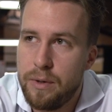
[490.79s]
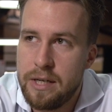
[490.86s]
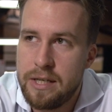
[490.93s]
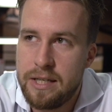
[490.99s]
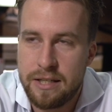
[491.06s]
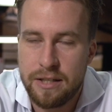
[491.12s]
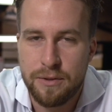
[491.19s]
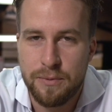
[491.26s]

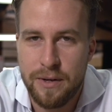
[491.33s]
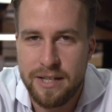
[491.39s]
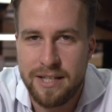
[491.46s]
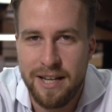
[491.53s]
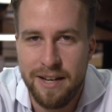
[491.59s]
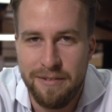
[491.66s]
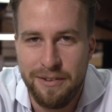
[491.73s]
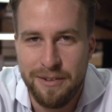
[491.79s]
26th and
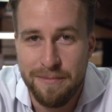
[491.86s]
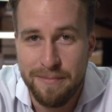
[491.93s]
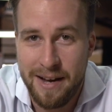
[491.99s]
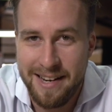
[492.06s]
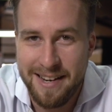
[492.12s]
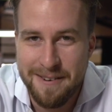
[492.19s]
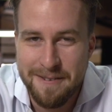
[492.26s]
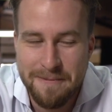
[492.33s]
27th of
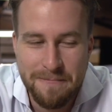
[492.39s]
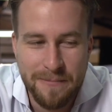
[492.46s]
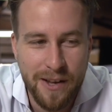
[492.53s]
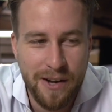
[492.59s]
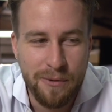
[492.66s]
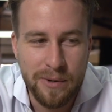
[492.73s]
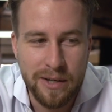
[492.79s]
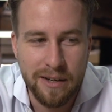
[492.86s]
May,
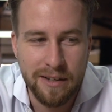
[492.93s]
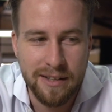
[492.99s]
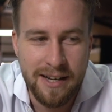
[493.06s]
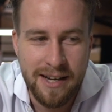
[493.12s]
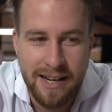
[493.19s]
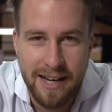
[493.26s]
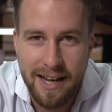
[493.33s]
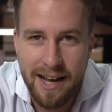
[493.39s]
we got
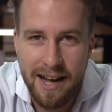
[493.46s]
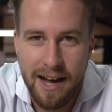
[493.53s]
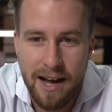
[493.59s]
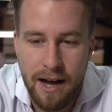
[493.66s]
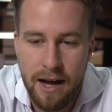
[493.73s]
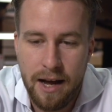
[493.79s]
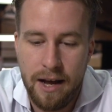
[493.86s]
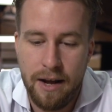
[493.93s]
there.
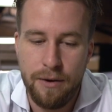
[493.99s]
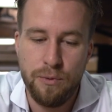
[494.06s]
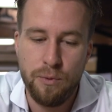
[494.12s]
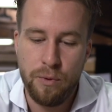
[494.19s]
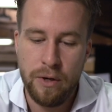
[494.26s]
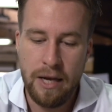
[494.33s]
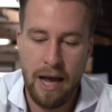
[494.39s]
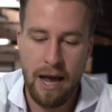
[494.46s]
And
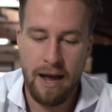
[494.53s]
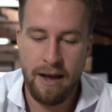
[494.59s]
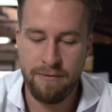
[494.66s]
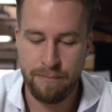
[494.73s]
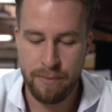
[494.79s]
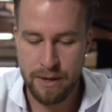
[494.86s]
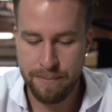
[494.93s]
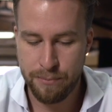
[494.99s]
we have
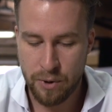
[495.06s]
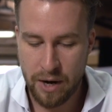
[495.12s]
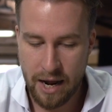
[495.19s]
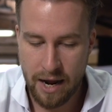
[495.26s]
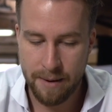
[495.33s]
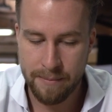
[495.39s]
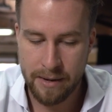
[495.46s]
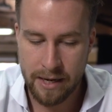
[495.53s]
people
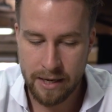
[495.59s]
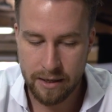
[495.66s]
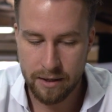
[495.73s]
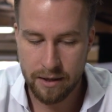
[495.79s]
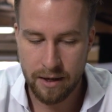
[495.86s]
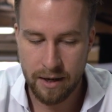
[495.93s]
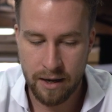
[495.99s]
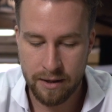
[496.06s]
coming.
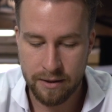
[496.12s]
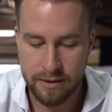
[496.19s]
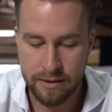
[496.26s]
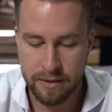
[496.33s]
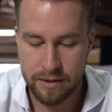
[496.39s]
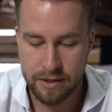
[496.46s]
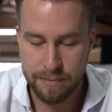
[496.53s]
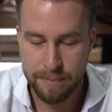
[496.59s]

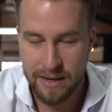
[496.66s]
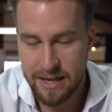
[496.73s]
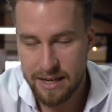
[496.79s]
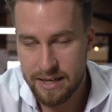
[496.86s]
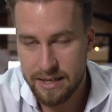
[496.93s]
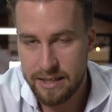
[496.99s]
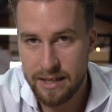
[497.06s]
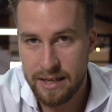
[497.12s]
The
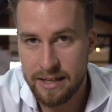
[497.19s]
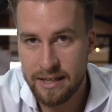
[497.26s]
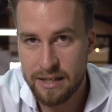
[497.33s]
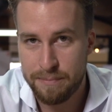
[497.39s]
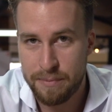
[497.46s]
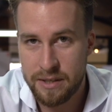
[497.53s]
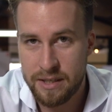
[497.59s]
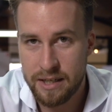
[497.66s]
speakers in this
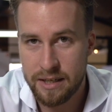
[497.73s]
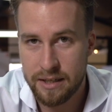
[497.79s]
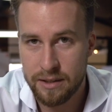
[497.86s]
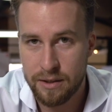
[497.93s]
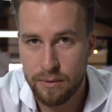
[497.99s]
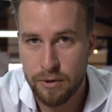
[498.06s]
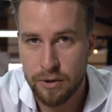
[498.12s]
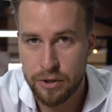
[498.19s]

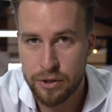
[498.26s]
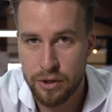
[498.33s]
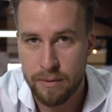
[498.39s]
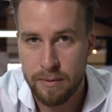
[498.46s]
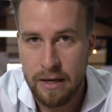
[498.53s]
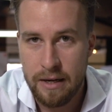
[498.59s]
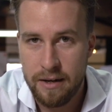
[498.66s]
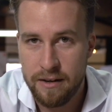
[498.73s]
particular
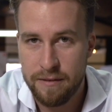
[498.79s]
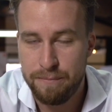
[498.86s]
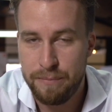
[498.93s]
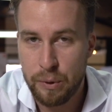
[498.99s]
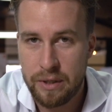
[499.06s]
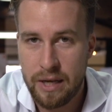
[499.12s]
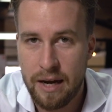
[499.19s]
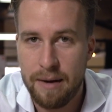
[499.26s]
workshop have
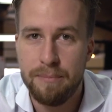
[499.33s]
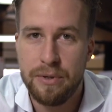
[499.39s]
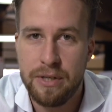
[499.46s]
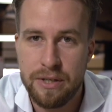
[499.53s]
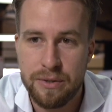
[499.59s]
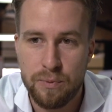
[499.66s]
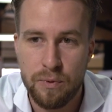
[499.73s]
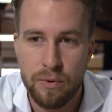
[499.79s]
built
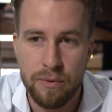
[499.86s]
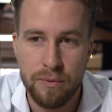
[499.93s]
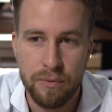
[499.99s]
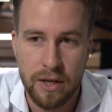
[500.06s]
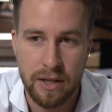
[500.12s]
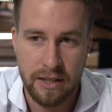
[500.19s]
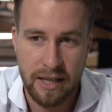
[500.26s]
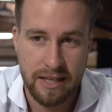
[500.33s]
companies
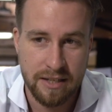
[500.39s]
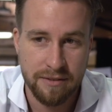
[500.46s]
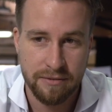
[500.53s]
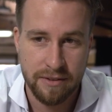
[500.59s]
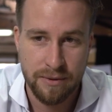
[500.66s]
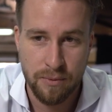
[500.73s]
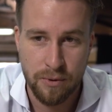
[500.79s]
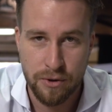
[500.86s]

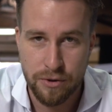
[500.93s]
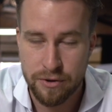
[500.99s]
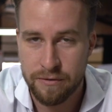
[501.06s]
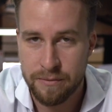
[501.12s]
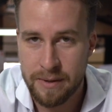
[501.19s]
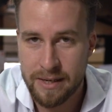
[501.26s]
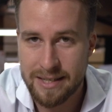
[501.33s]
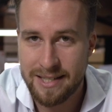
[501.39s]
collectively worth
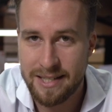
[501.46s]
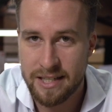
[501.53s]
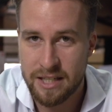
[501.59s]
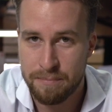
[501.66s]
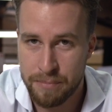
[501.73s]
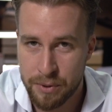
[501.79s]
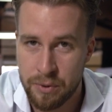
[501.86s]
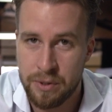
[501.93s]
over about $6
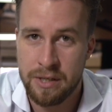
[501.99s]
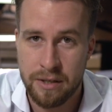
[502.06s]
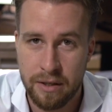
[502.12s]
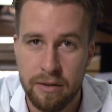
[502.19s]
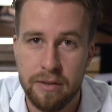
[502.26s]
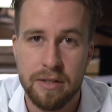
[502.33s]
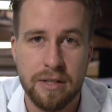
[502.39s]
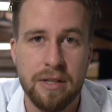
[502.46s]
billion.
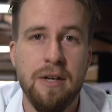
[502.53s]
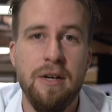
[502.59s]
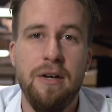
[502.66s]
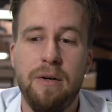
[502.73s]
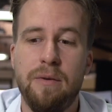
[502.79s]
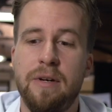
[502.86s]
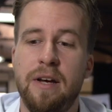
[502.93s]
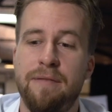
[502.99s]

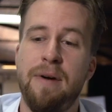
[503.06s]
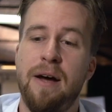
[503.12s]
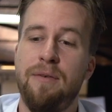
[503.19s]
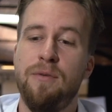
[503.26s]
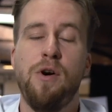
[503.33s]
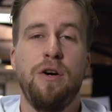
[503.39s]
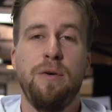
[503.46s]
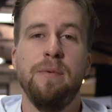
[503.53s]
We have Matt
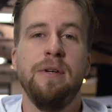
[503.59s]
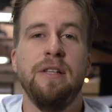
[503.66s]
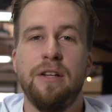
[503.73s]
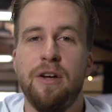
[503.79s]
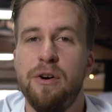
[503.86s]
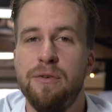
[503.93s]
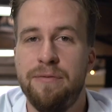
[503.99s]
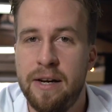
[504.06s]
Rockman, the
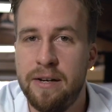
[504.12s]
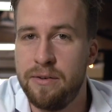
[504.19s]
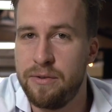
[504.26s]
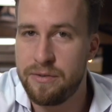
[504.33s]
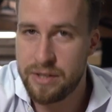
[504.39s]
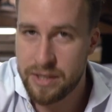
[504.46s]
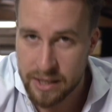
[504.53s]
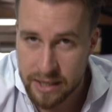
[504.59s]
co-founder
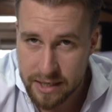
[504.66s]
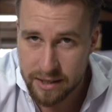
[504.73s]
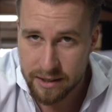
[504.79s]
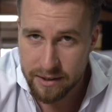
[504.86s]
of Seek,